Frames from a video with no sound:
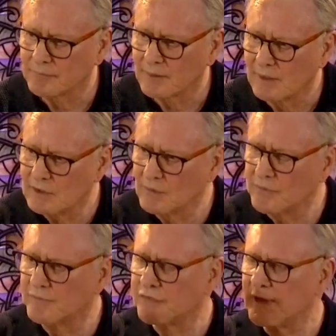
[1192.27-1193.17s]
You know,
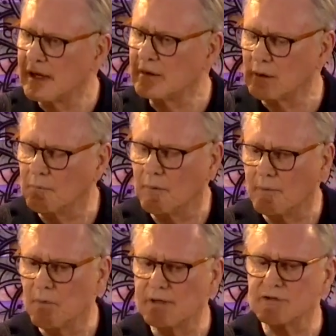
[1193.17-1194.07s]
the thing,
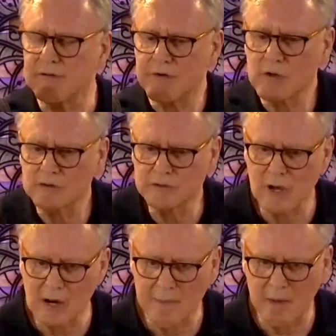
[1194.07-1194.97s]
and what's difficult to
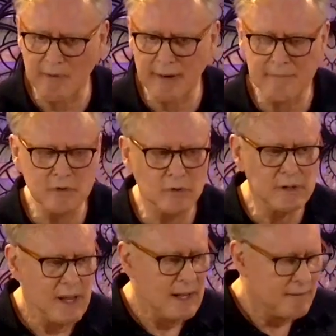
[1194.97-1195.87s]
talk about what I'm
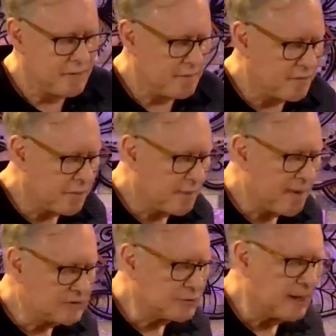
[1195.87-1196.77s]
doing, the
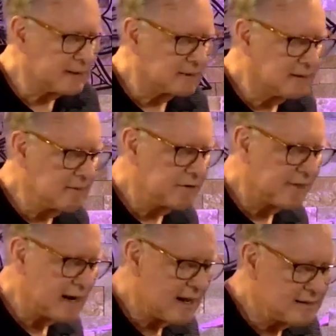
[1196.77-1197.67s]
best way I could give you
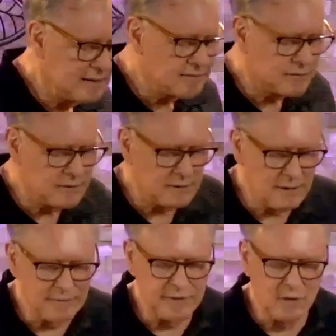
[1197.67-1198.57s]
that idea is
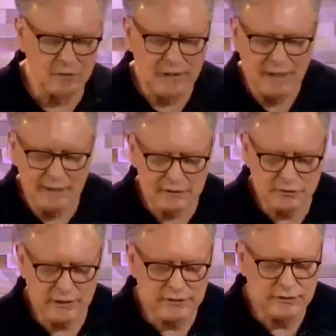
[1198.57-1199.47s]
the old
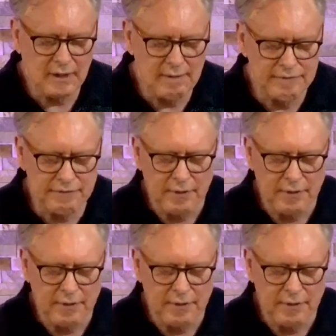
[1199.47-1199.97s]
illustration of